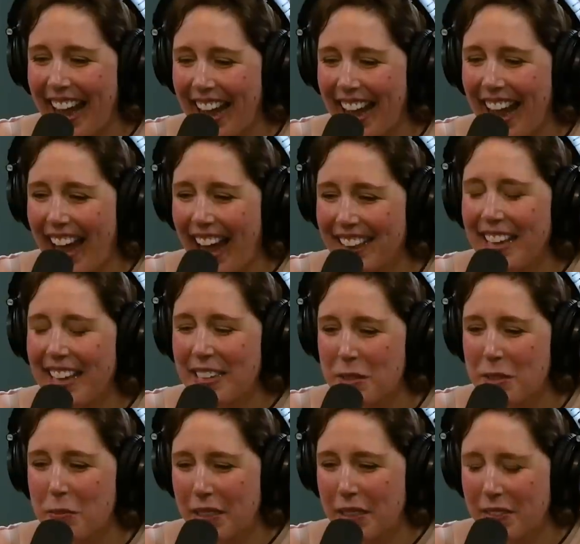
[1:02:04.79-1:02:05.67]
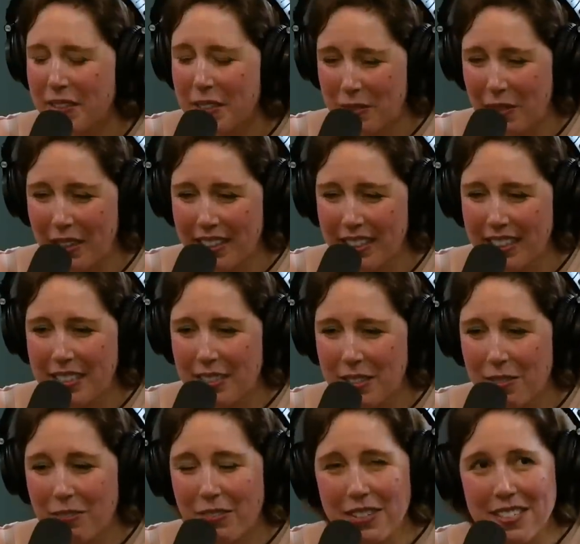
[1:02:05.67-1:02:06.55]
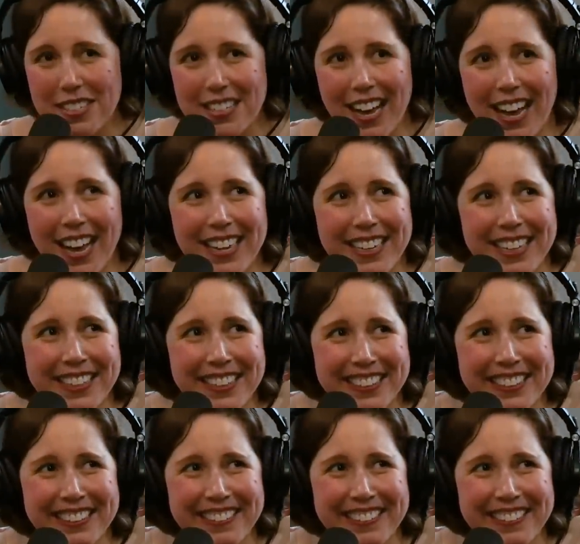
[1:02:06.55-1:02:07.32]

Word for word: I, I'd like to believe he's right that he's the first Todd.